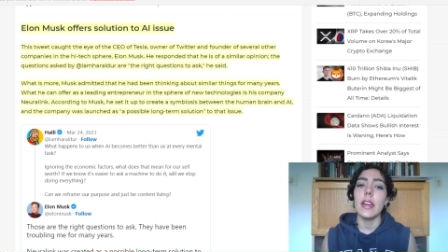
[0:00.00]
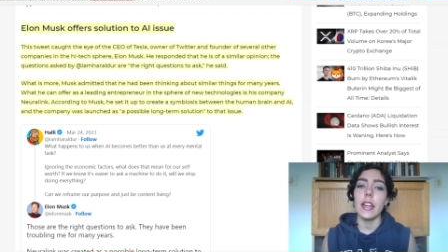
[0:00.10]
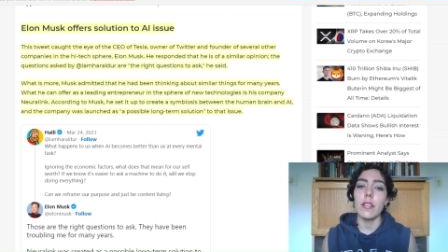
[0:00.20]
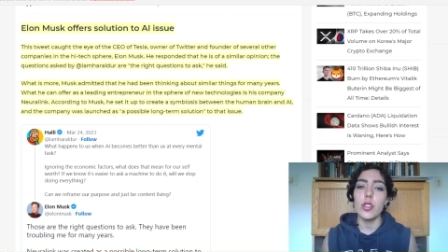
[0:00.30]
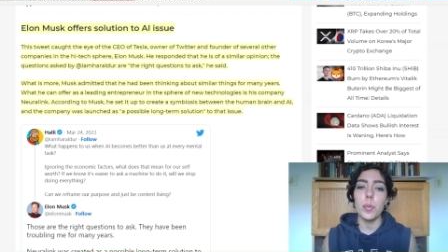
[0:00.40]

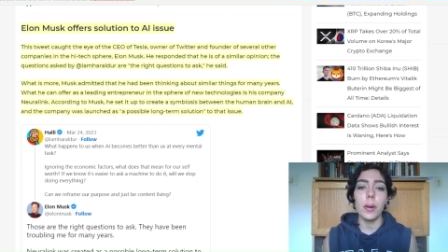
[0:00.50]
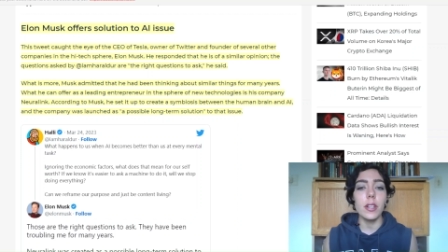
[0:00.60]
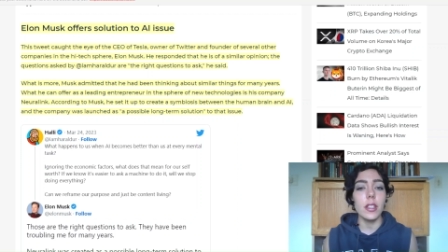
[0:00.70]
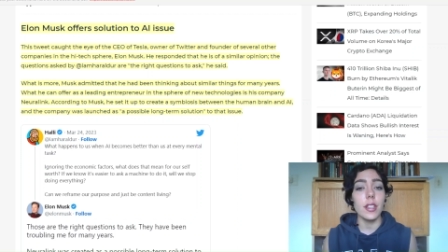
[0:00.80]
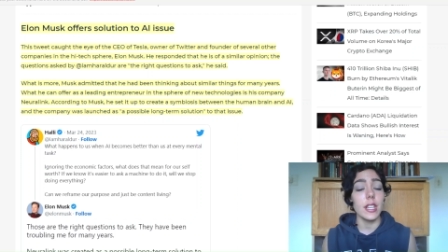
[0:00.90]
He
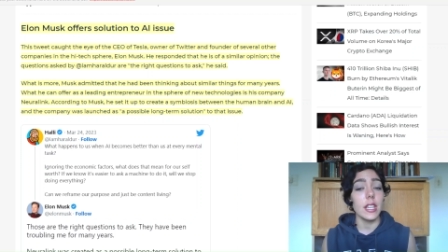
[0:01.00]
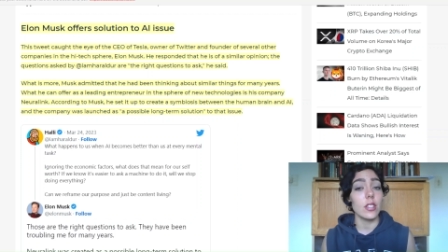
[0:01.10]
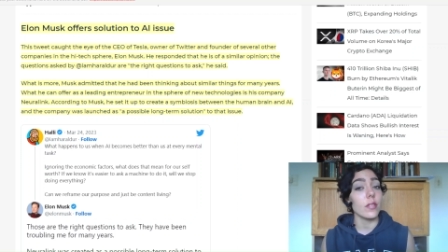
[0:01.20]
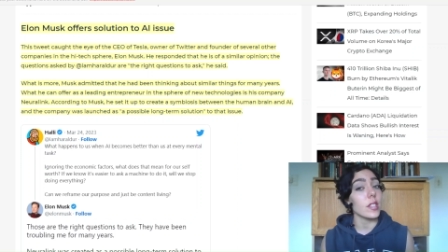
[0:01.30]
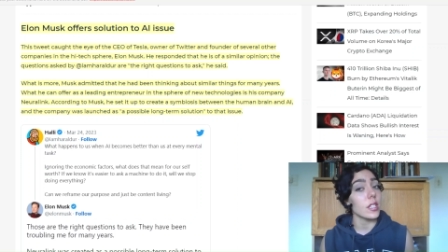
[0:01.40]
responded that he is
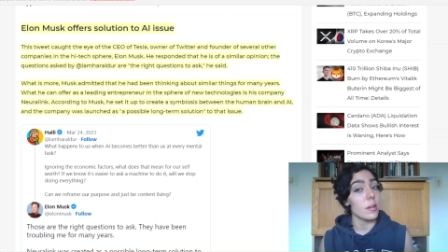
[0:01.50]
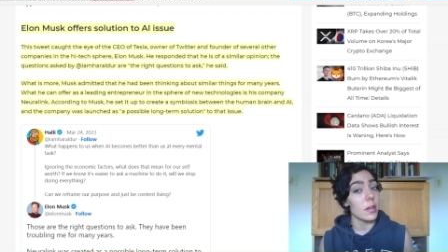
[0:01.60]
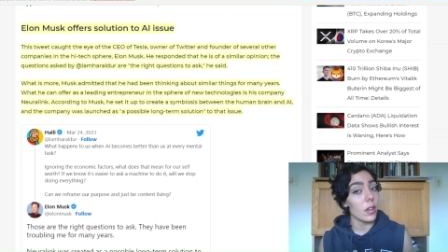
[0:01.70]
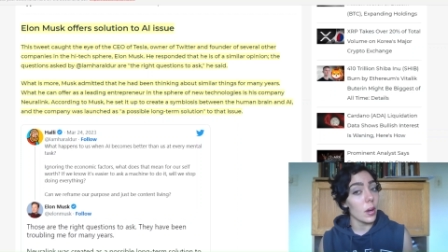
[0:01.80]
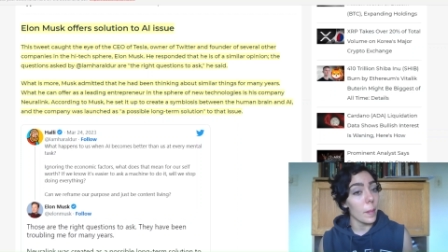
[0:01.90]
of a
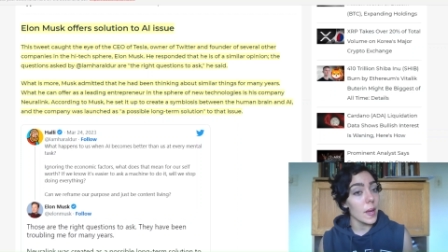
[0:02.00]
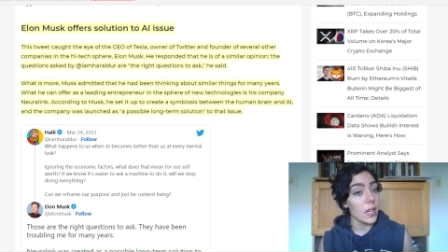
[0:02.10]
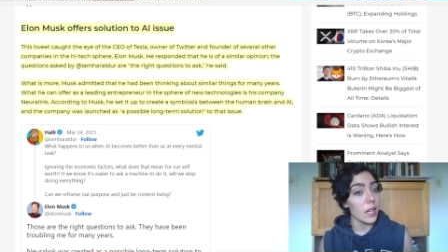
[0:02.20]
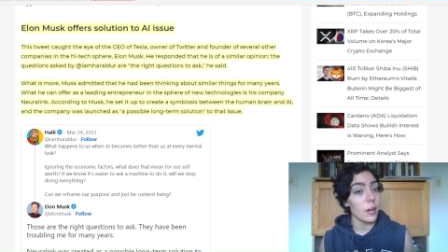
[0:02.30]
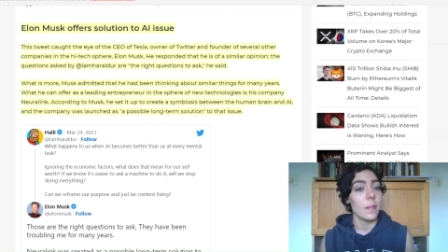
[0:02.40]
similar
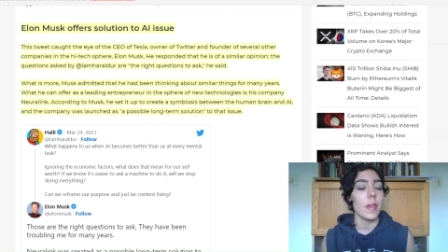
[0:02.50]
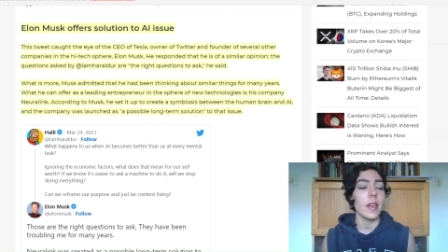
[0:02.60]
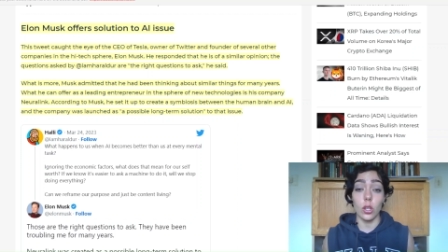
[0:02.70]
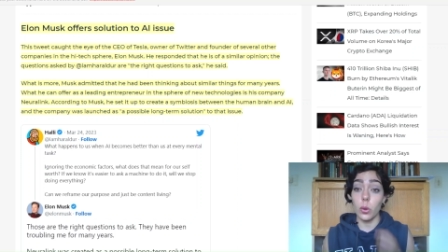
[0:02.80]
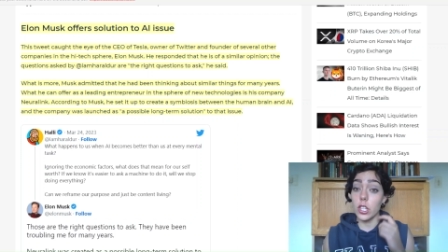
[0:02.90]
opinion.
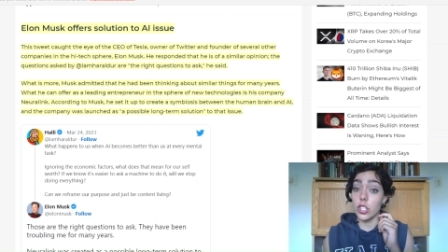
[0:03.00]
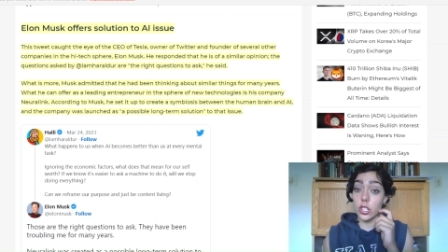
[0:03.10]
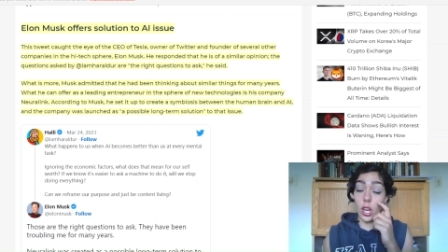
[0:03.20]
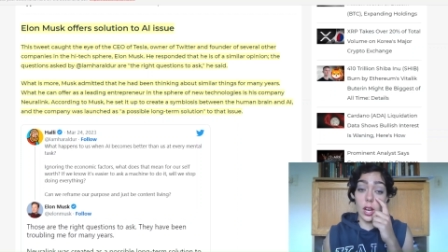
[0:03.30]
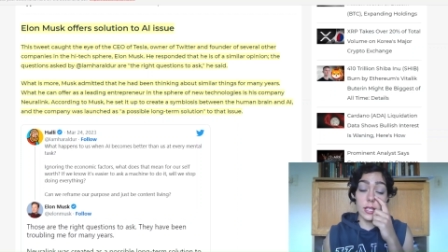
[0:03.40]
The
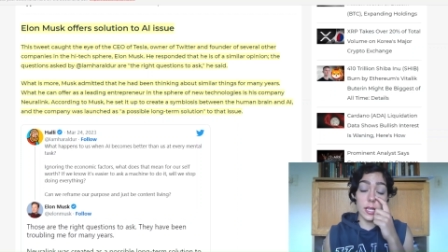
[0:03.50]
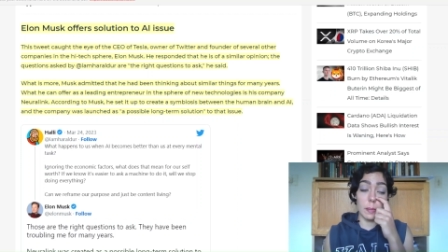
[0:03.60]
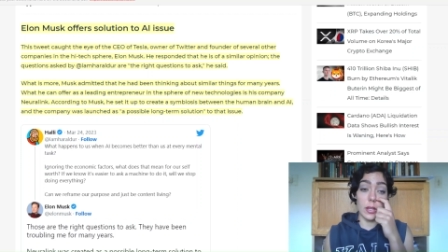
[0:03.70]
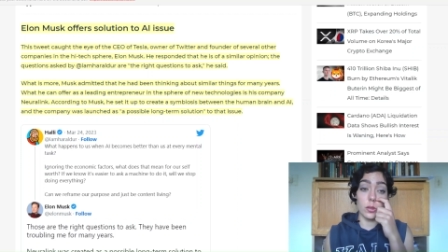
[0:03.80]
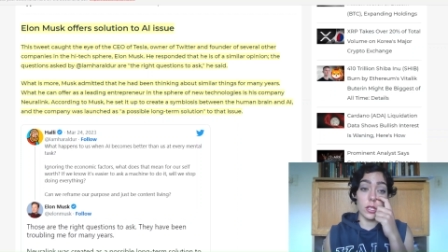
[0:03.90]
questions asked
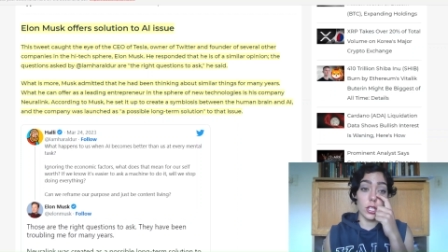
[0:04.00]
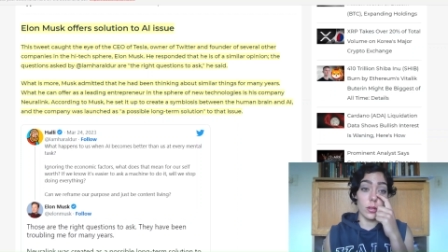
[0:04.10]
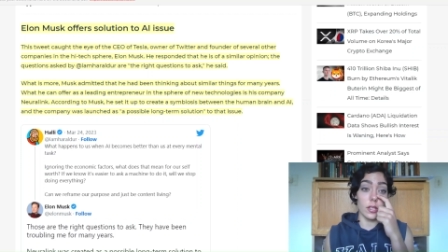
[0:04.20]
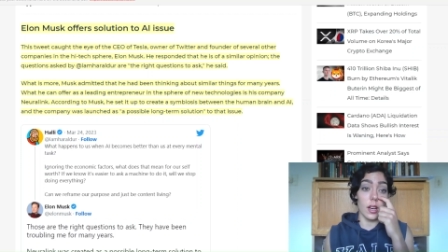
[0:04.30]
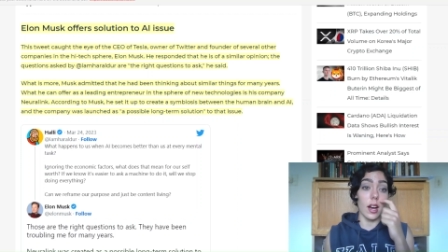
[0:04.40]
by Twitter
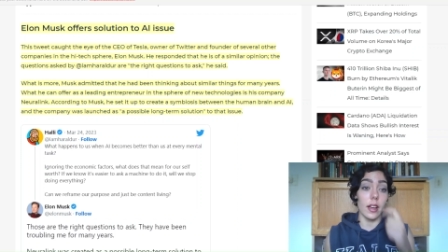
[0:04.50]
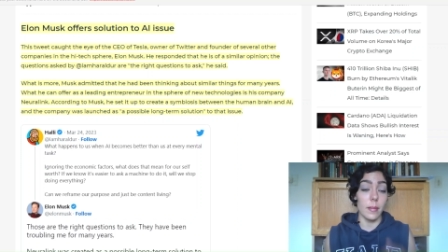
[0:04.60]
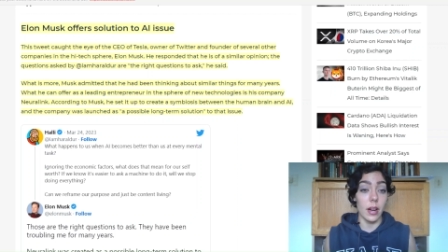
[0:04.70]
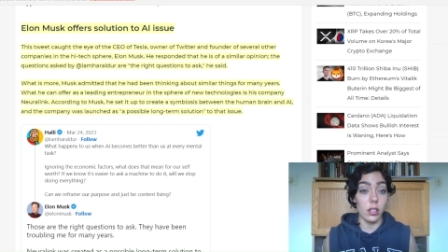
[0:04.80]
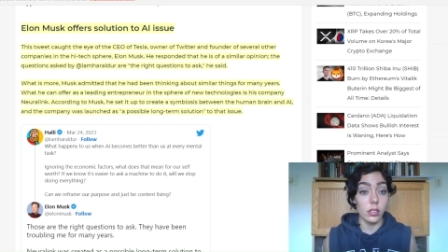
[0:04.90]
user I
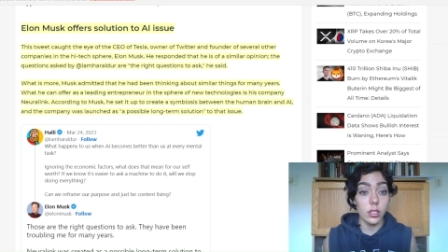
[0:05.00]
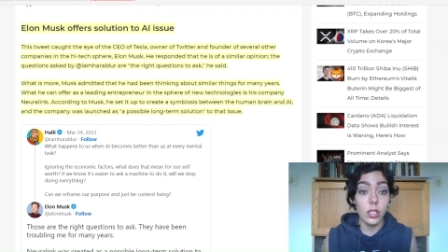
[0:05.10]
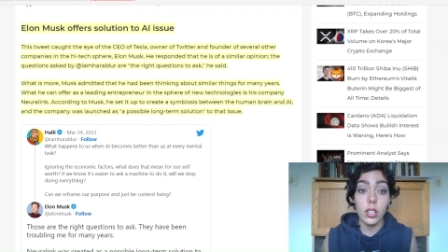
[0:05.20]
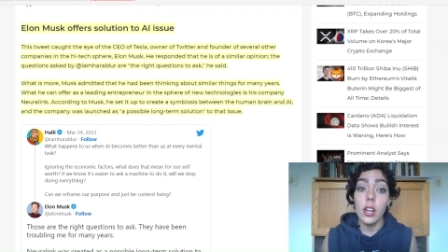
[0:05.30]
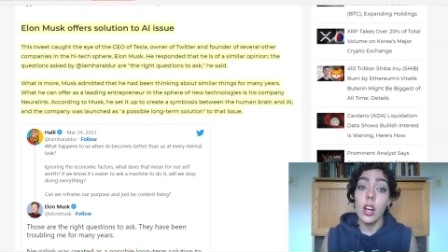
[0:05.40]
am
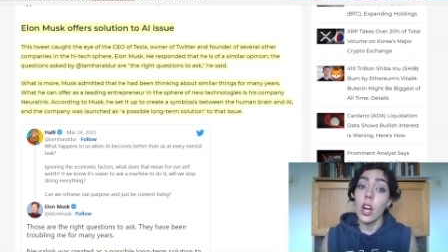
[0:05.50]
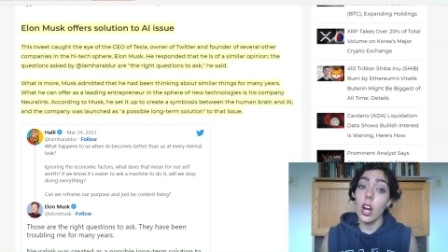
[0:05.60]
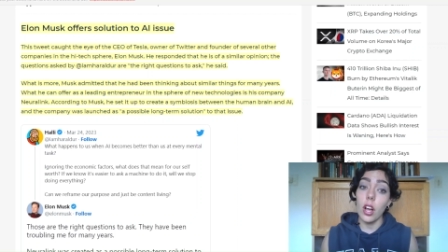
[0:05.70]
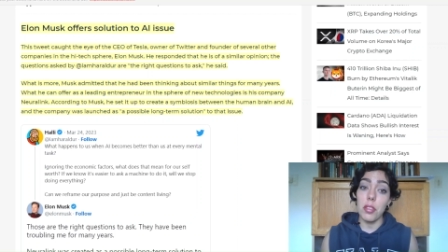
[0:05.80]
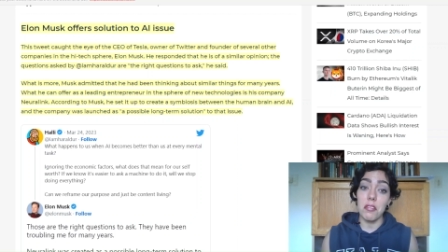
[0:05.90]
Haraldur
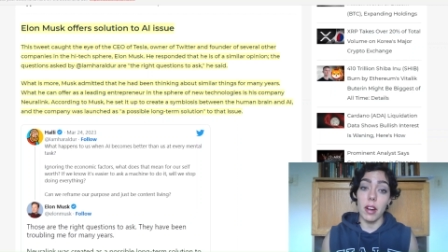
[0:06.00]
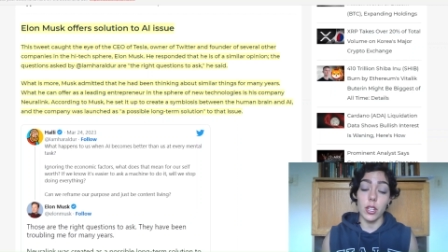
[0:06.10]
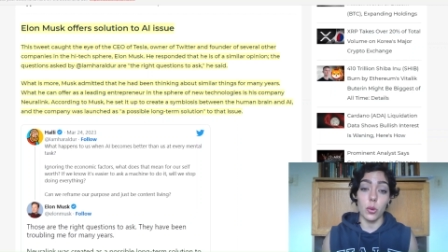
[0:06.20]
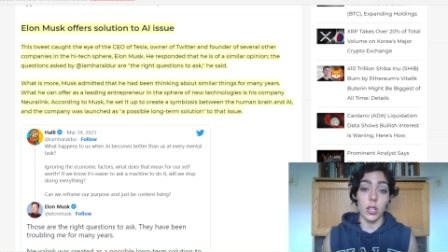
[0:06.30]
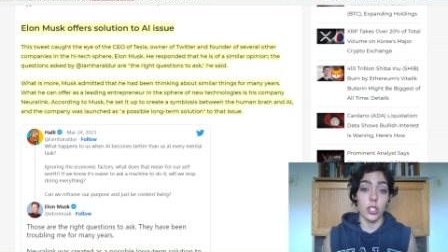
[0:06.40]
are the
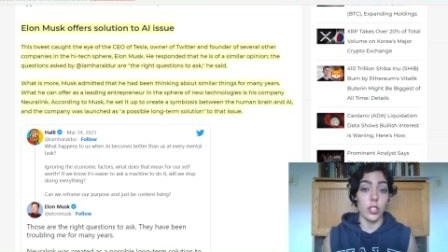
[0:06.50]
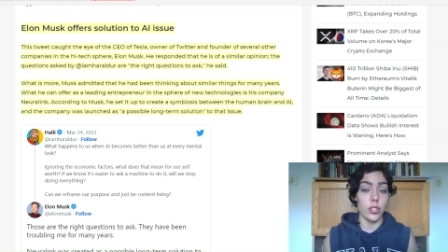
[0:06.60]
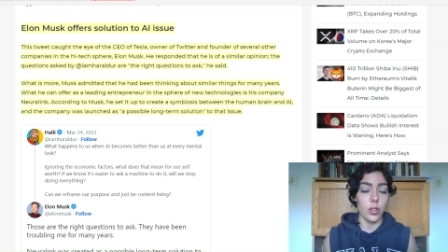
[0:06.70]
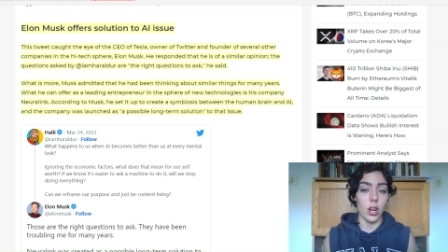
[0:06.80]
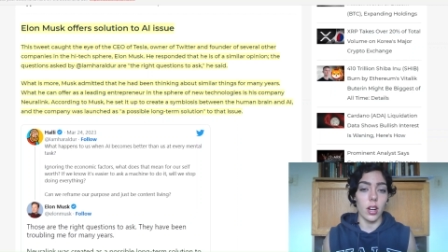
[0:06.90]
right questions
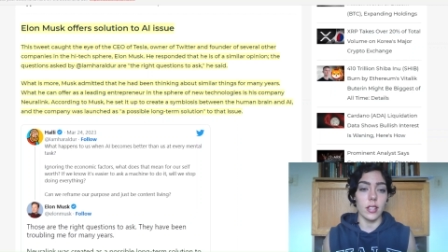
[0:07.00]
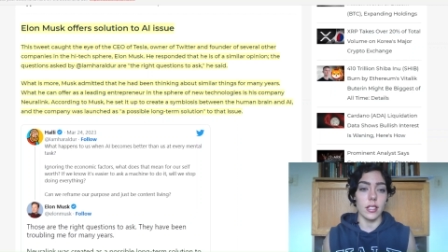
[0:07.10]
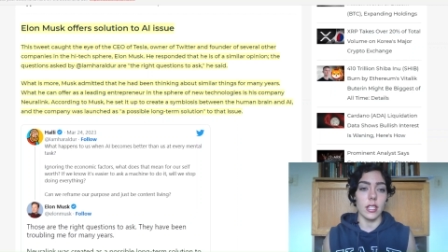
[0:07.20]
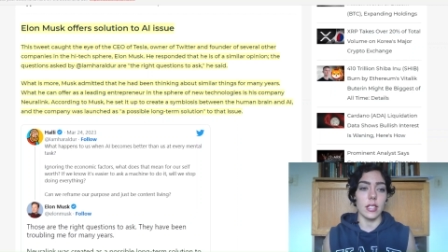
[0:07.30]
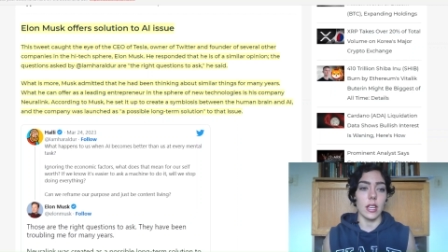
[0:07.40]
to
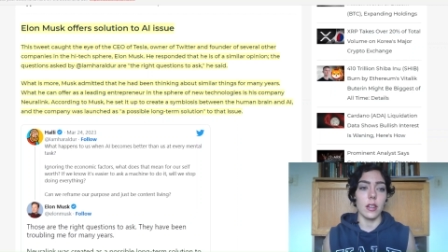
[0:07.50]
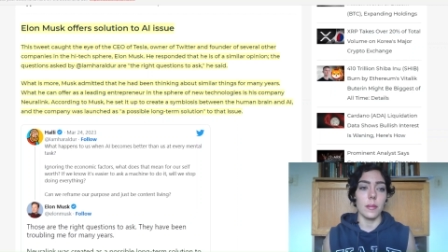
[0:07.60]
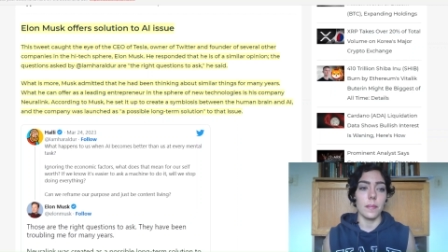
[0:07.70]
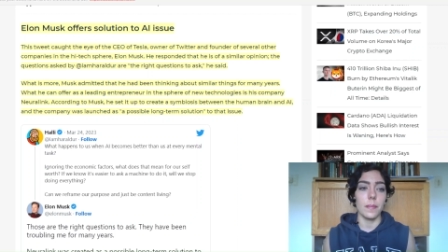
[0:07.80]
ask, he said.